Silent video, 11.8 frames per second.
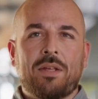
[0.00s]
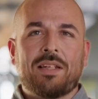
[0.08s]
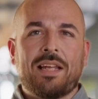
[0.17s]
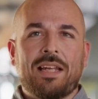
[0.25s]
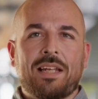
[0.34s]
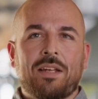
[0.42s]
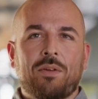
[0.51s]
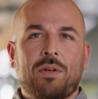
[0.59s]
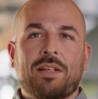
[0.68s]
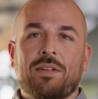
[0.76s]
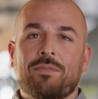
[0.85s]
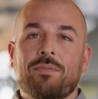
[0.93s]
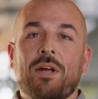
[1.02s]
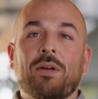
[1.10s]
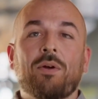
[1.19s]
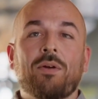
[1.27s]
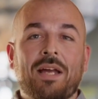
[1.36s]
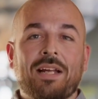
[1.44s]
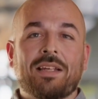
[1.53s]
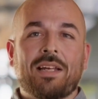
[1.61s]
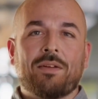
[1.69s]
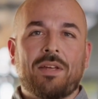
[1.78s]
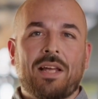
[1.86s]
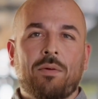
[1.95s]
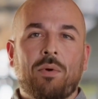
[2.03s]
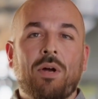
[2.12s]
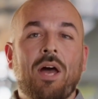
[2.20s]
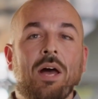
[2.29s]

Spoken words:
by taking a look at the funnel and the available